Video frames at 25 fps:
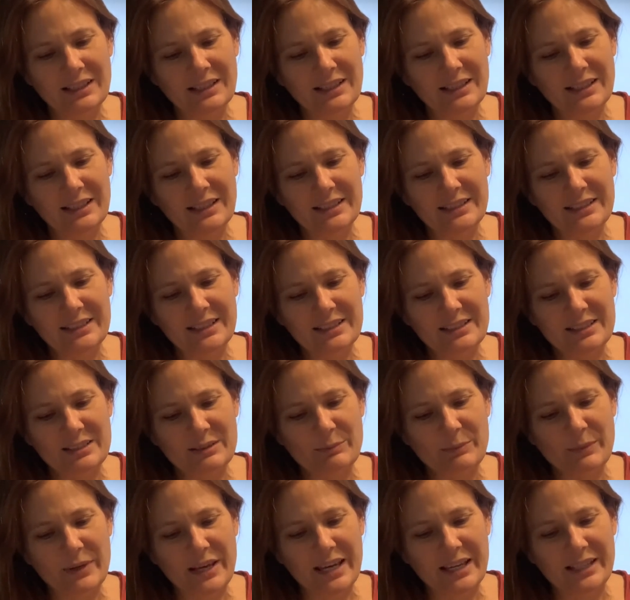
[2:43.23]
It doesn't
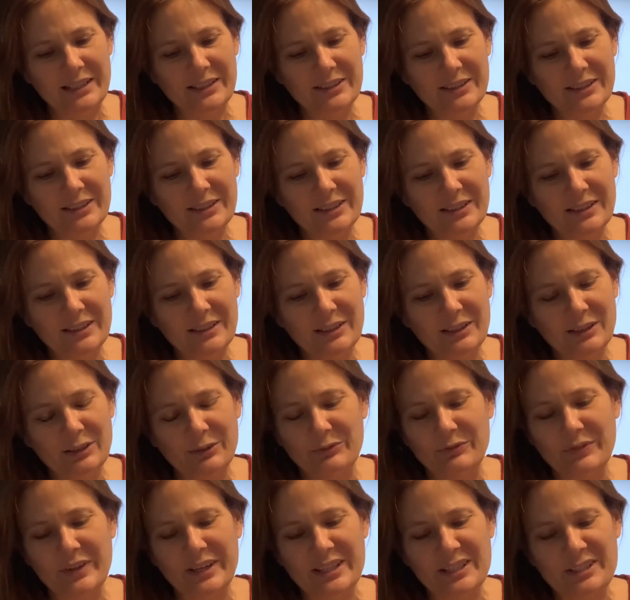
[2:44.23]
matter. Her
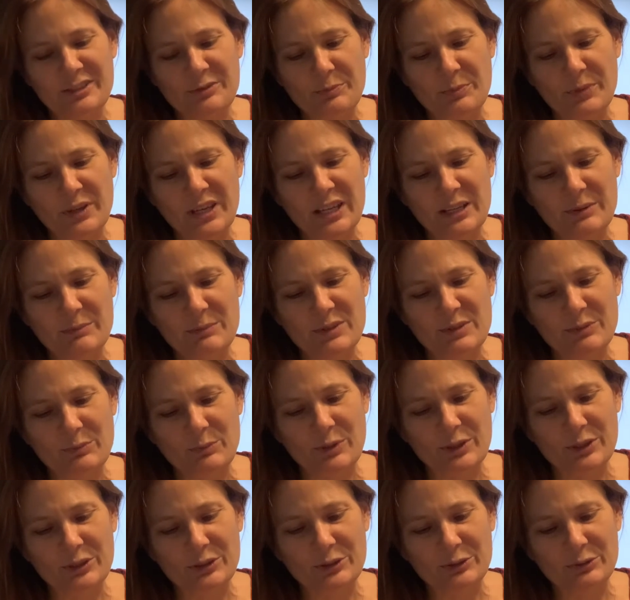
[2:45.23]
face beams
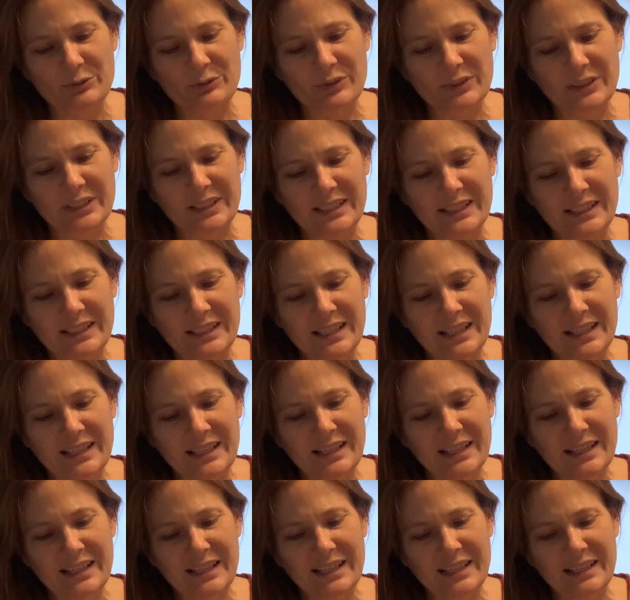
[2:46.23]
wonderfully.
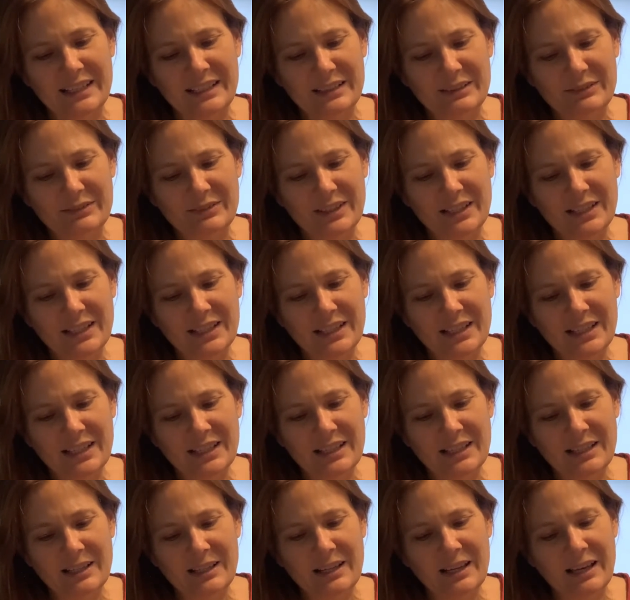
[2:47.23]
Ava,
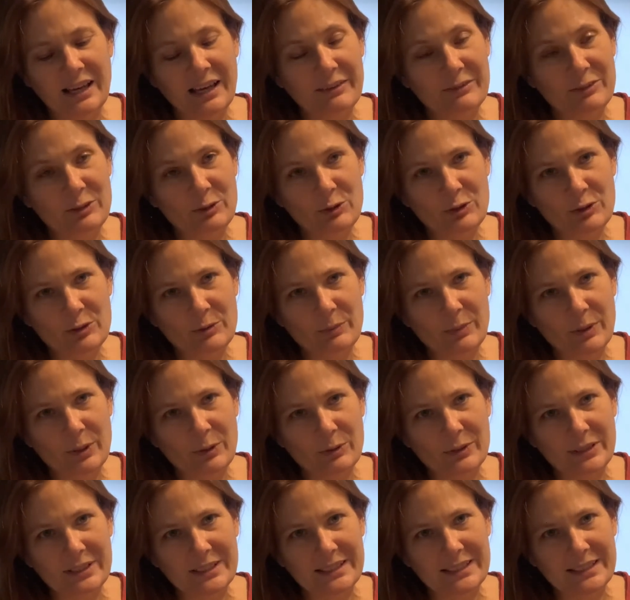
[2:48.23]
have you
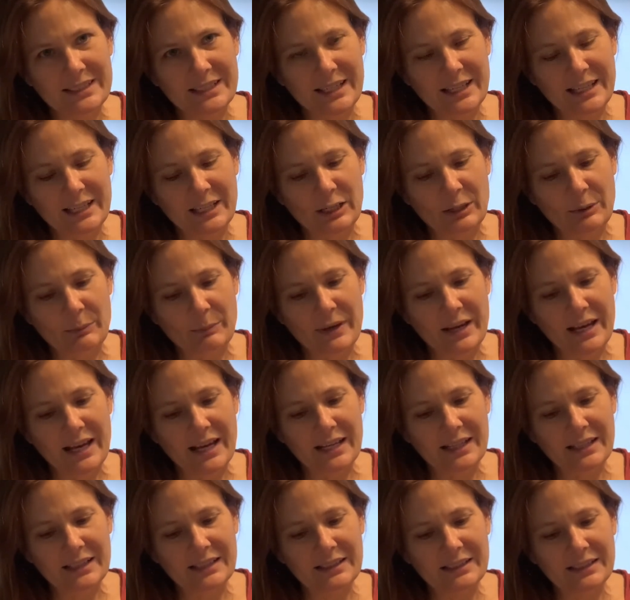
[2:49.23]
spoken to
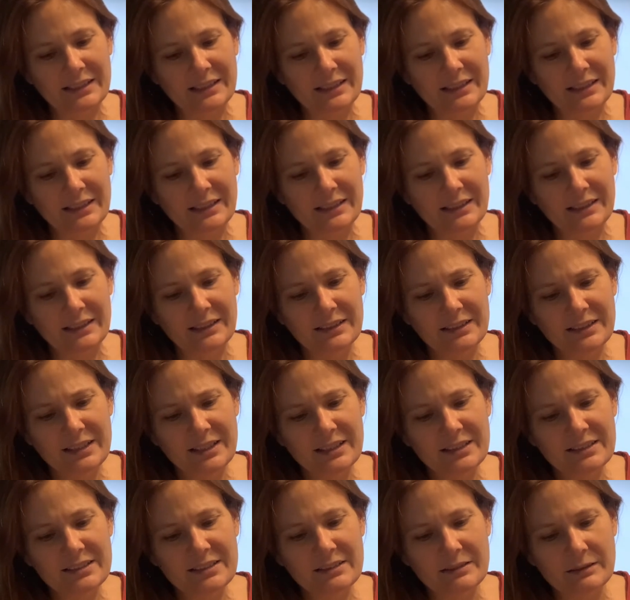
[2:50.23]
Aramac?
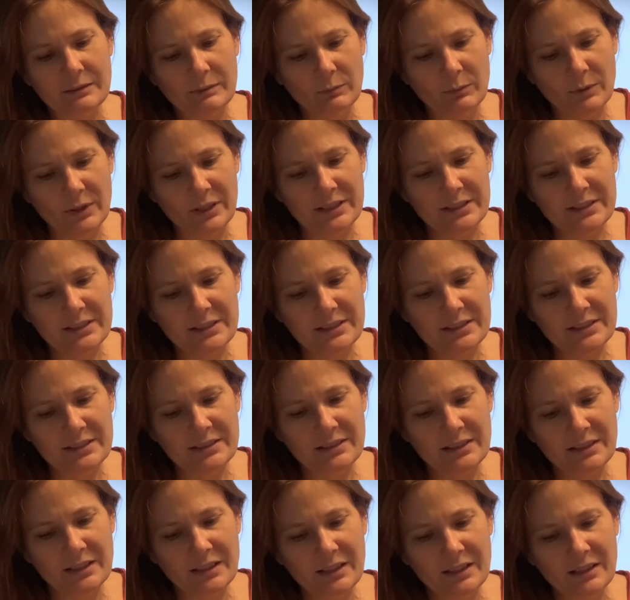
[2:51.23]
Yes, once.
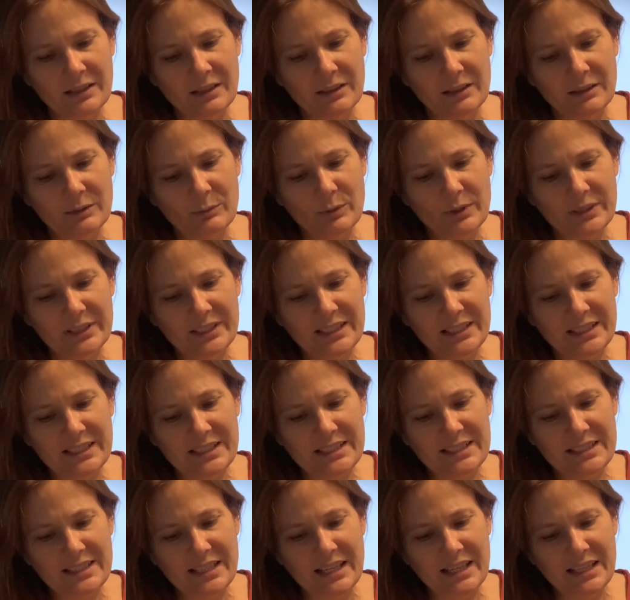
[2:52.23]
What did he
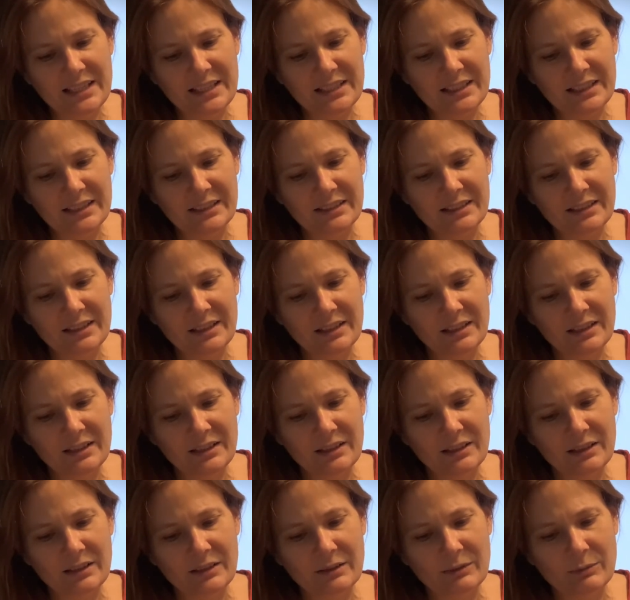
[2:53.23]
say, and
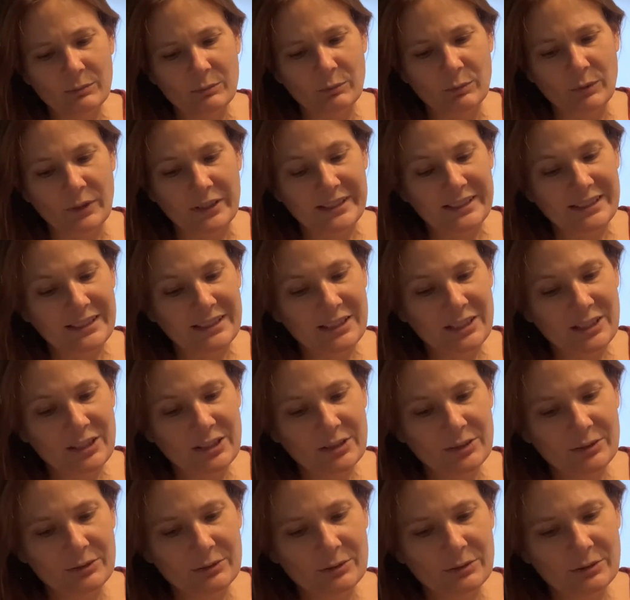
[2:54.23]
what did
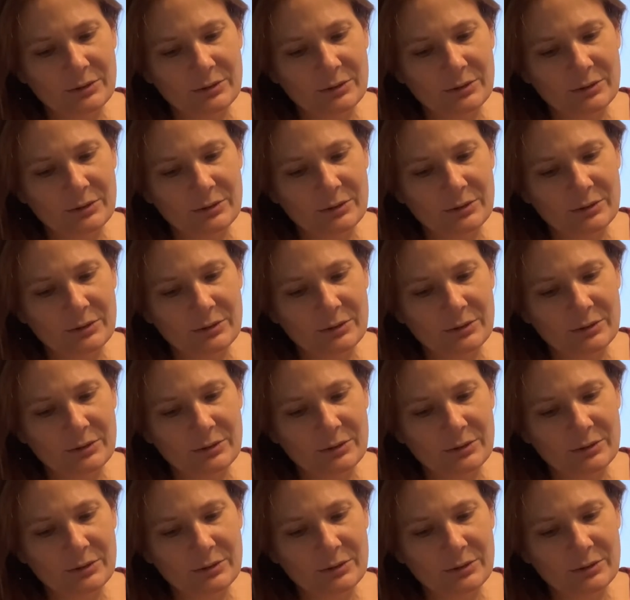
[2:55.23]
you?